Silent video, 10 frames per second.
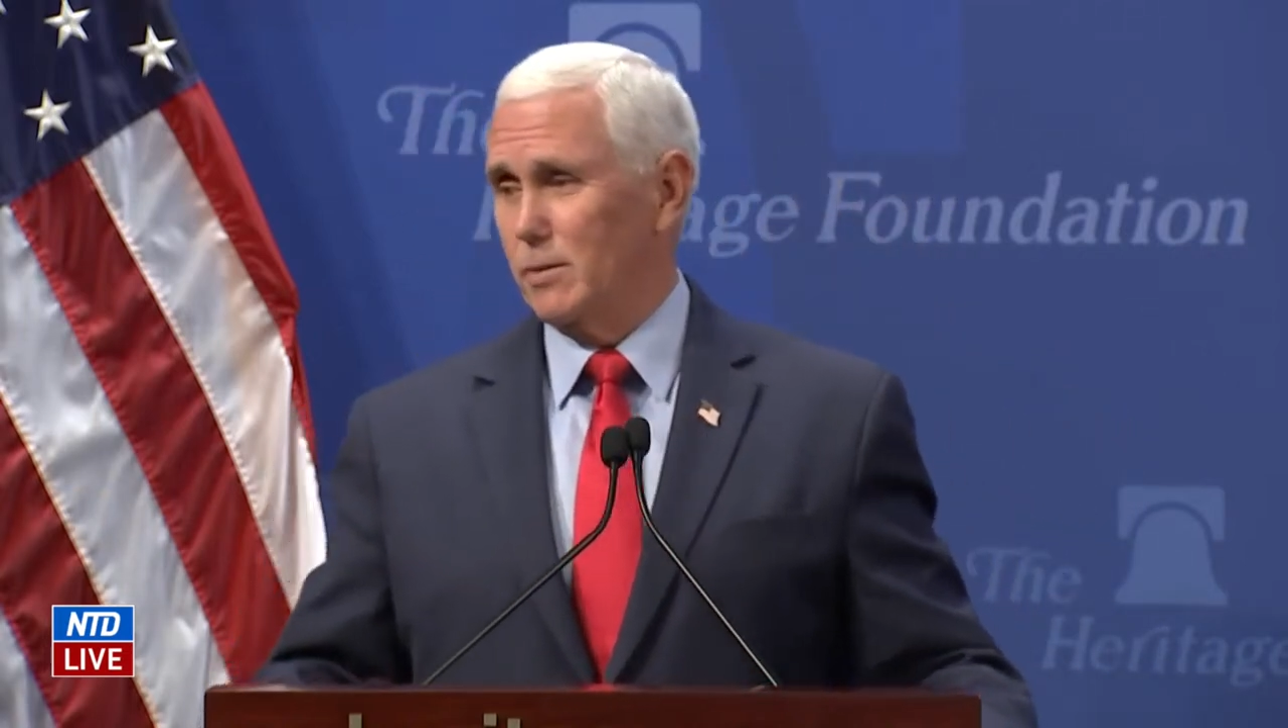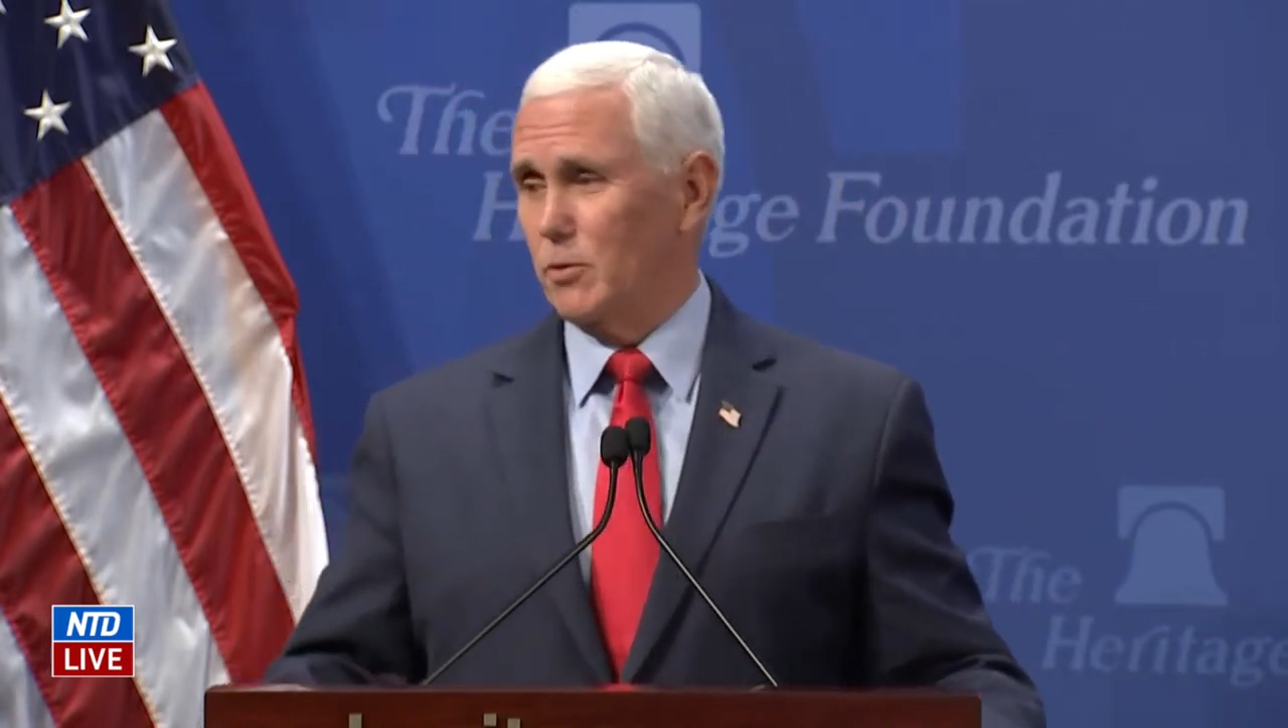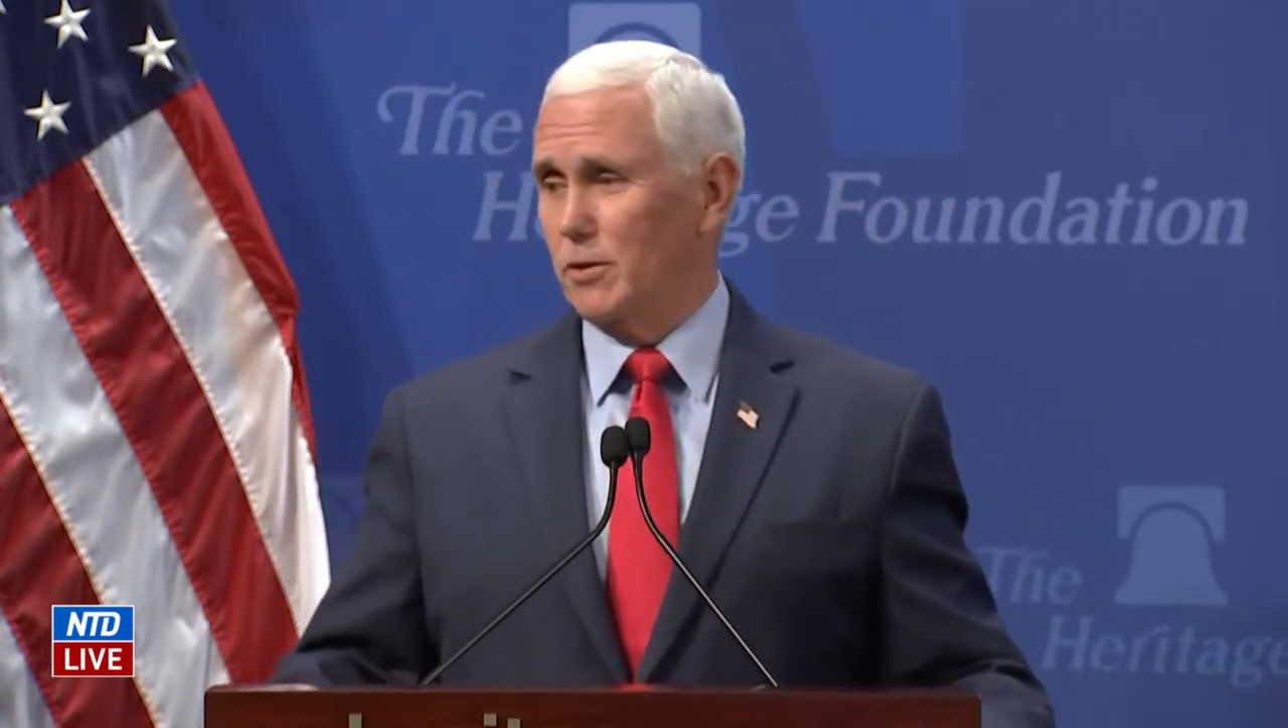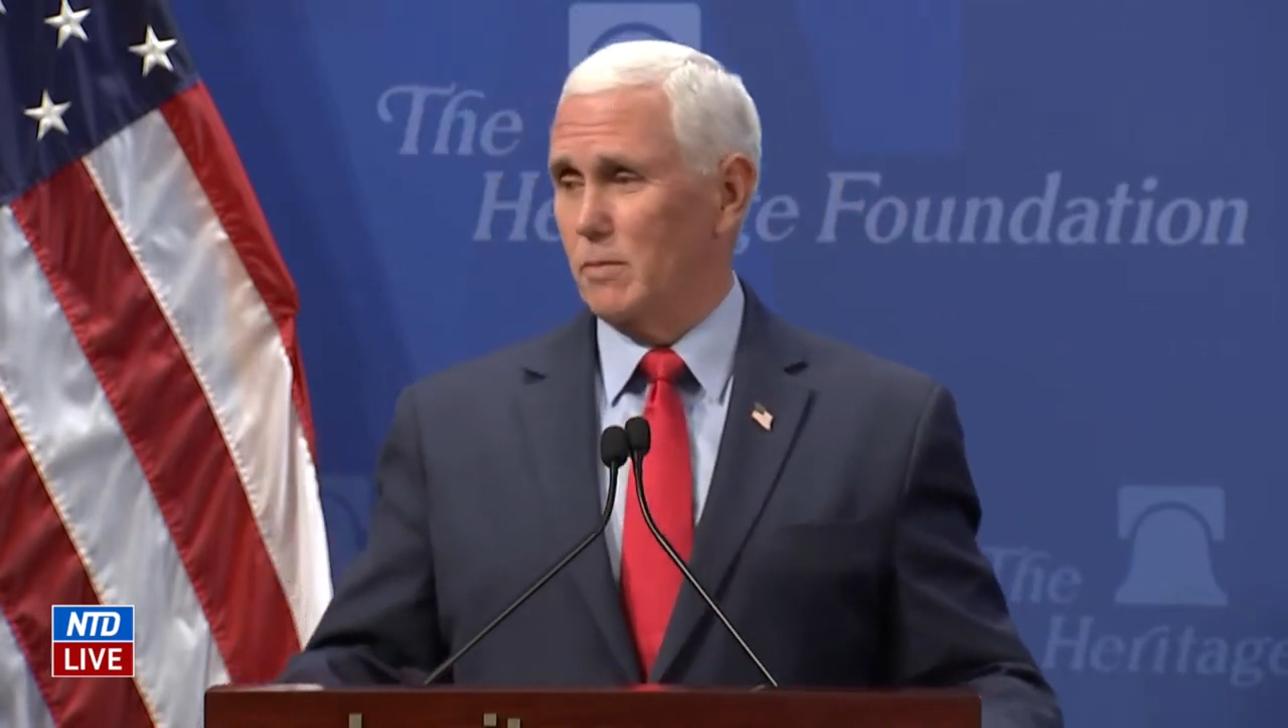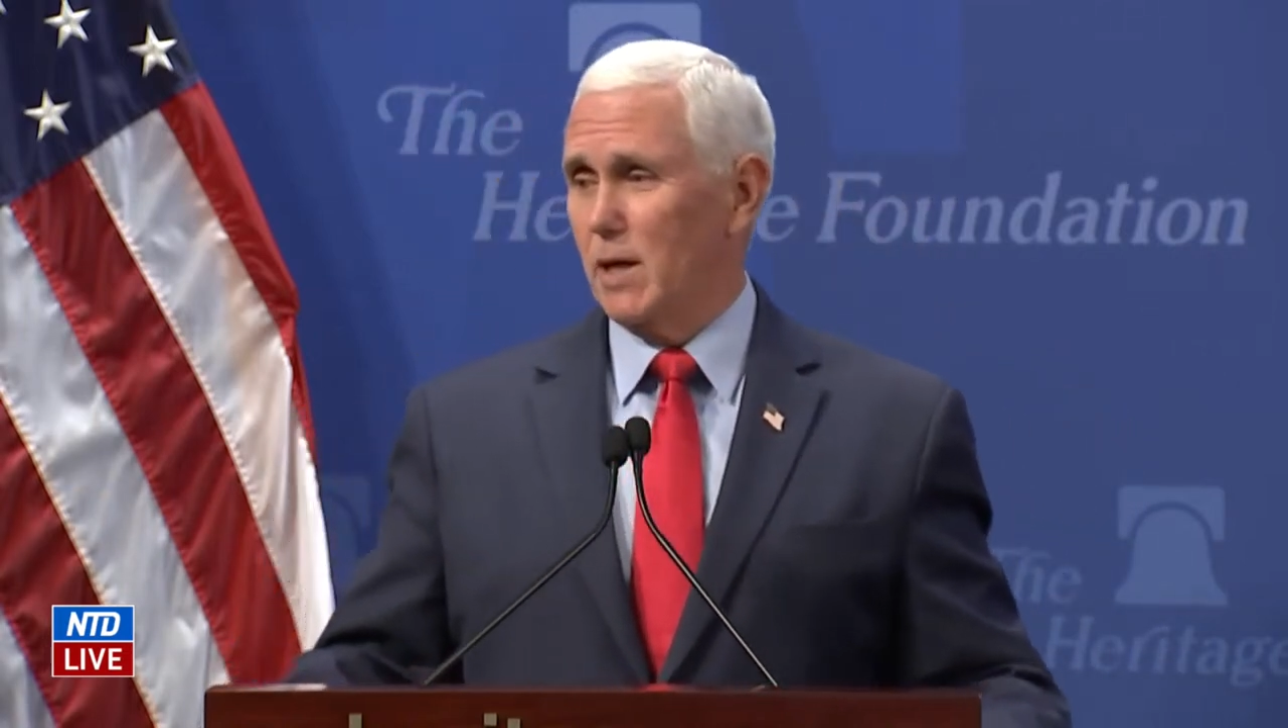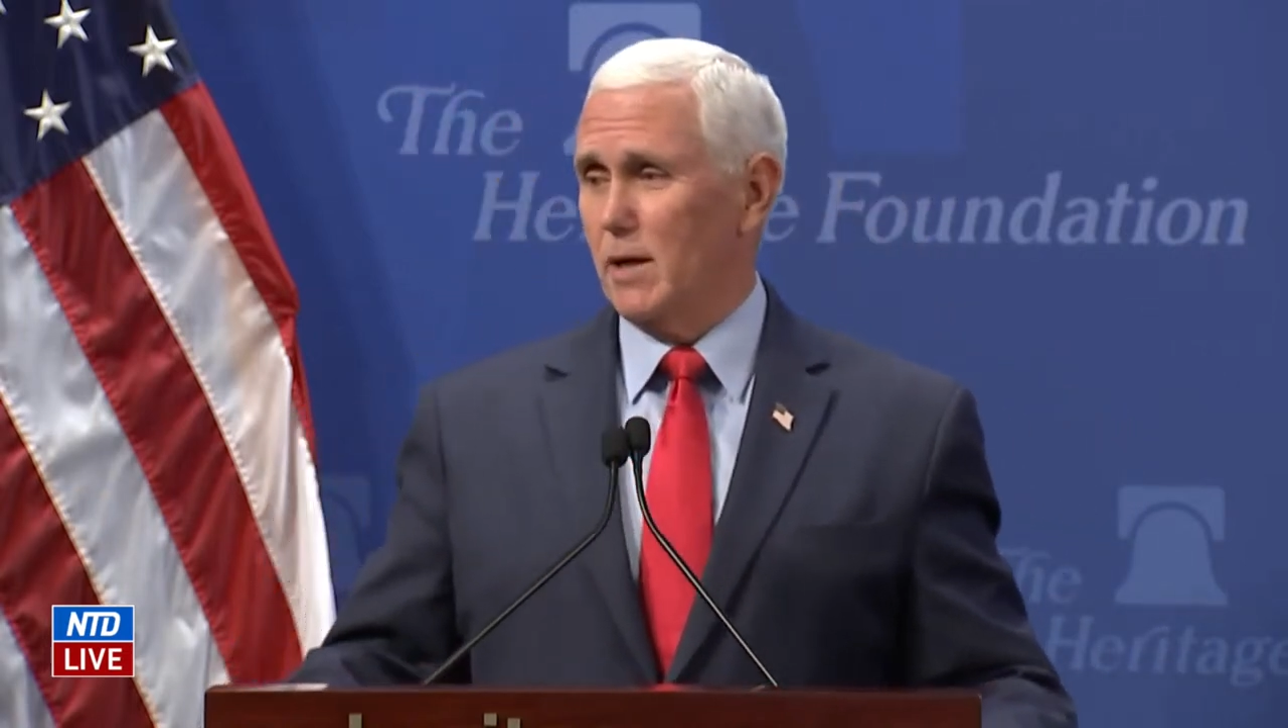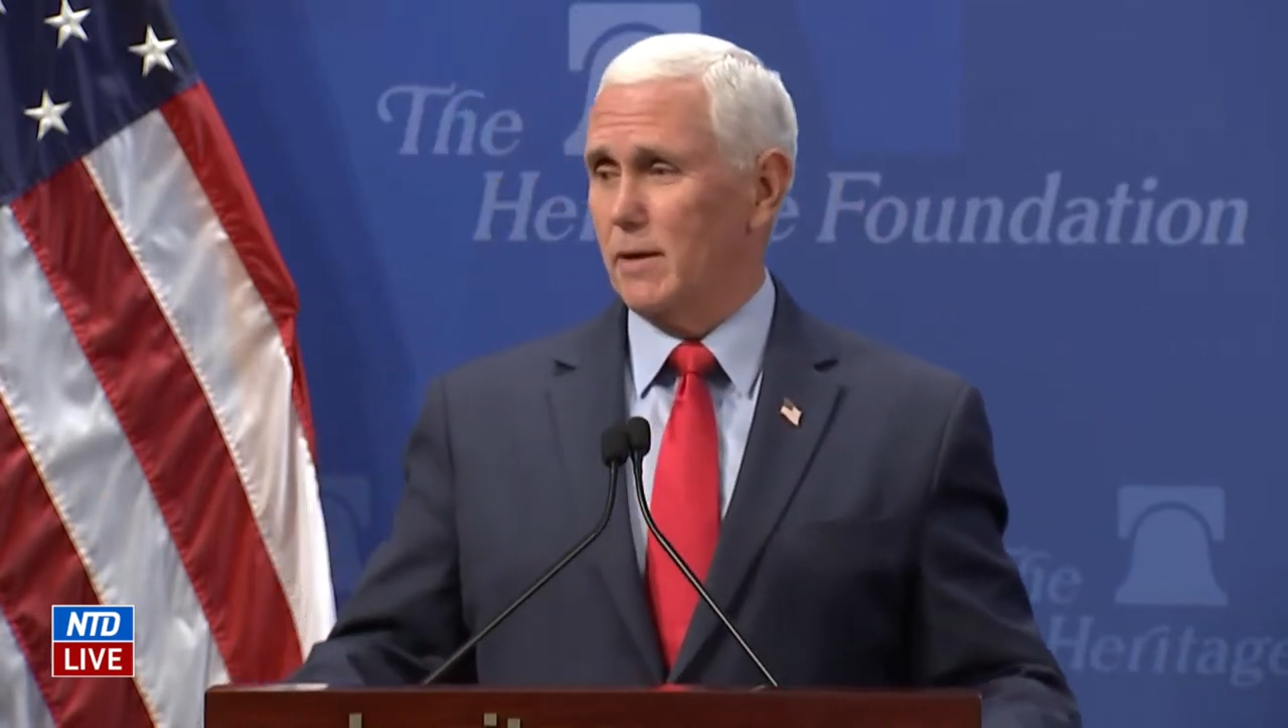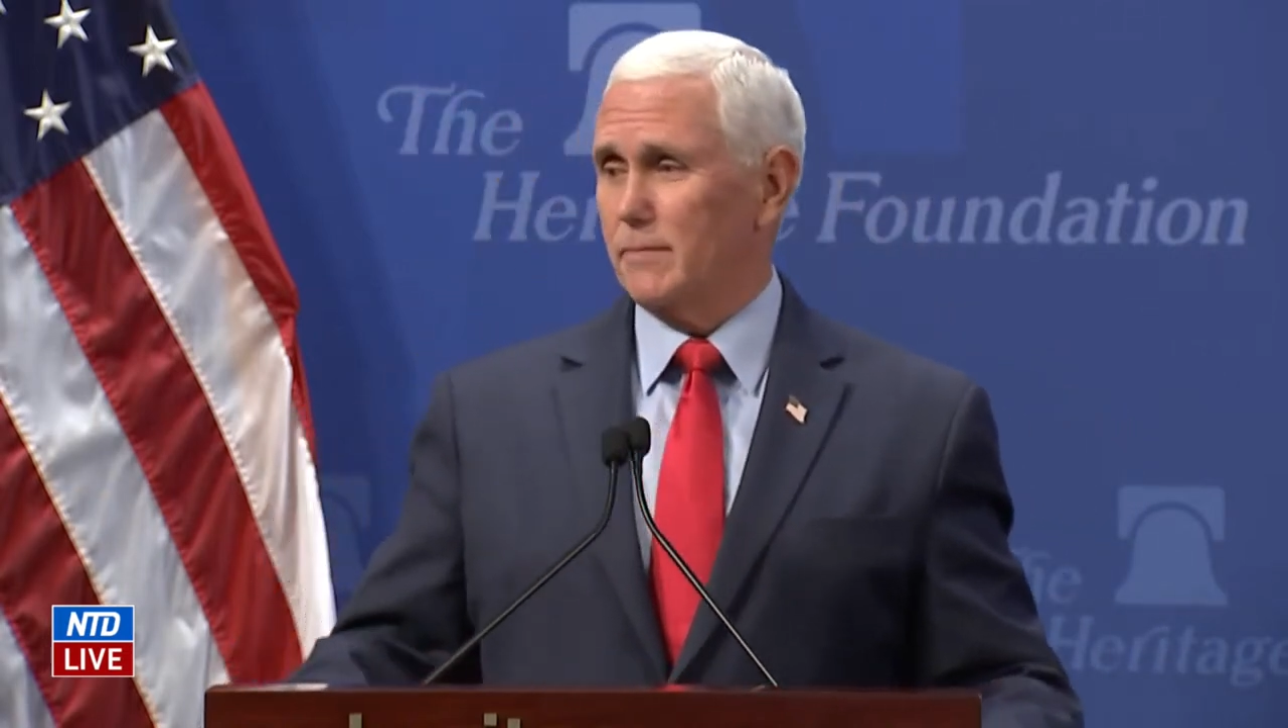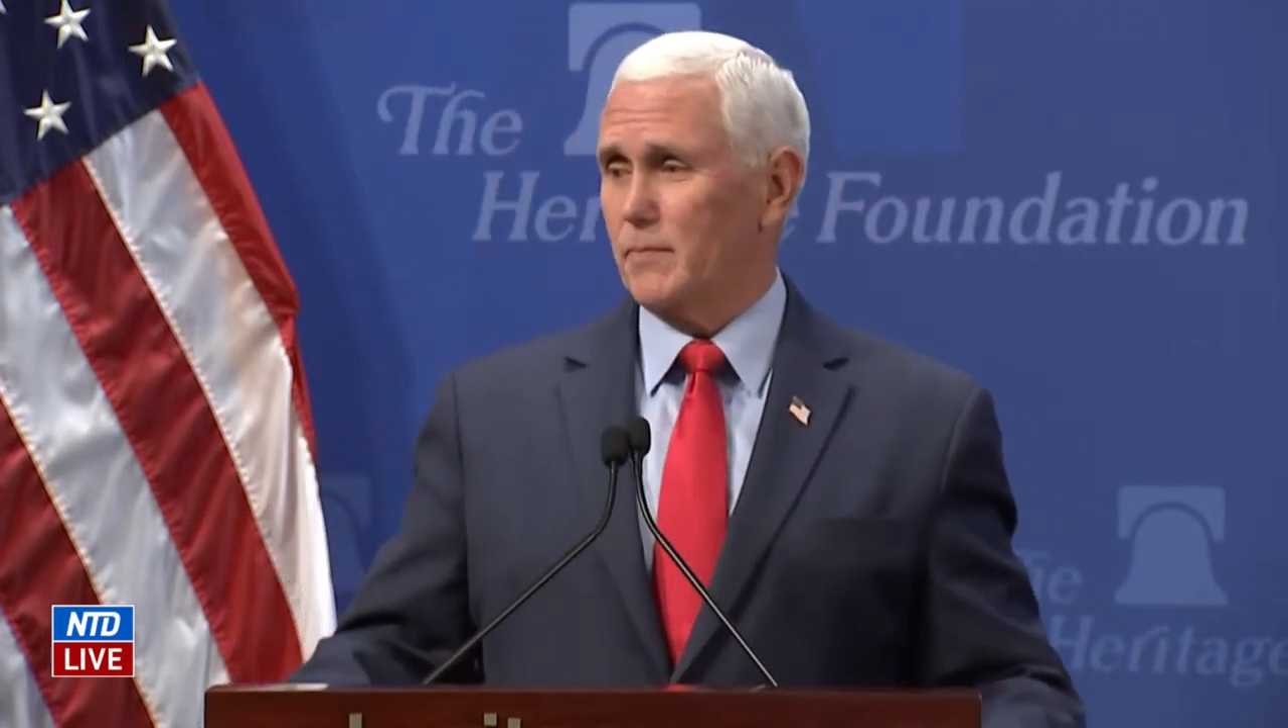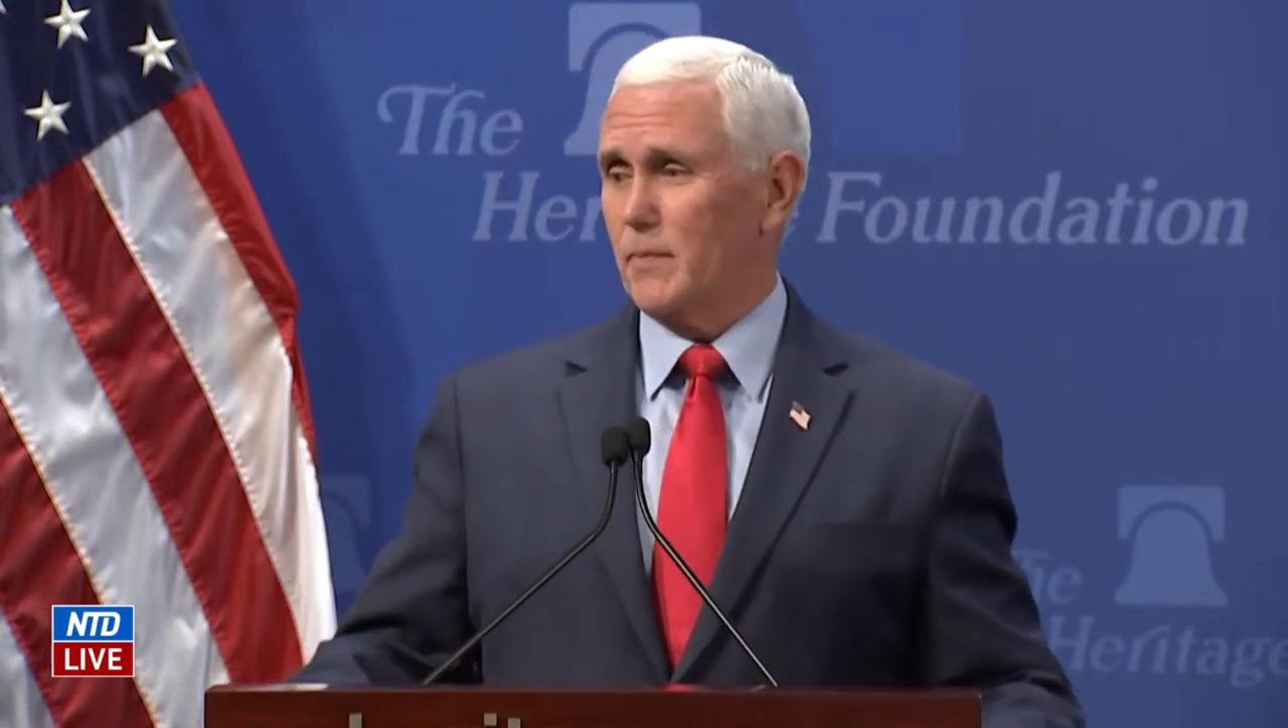deeply
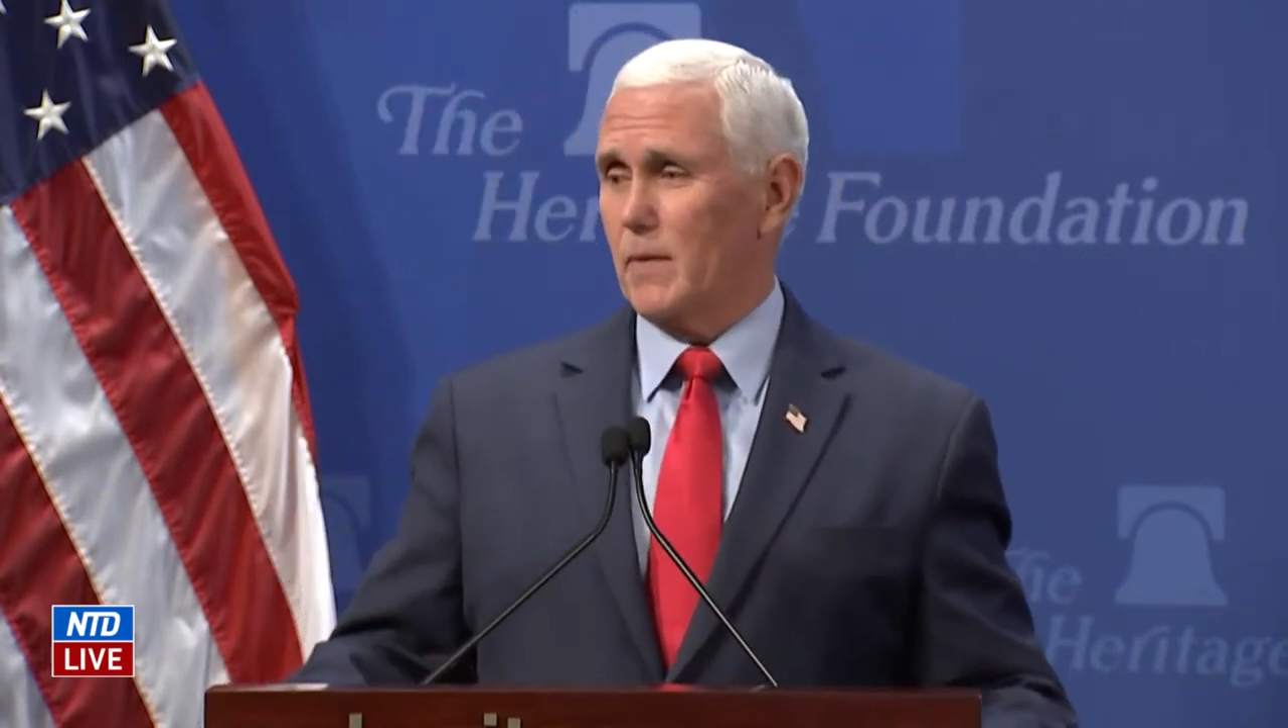admire.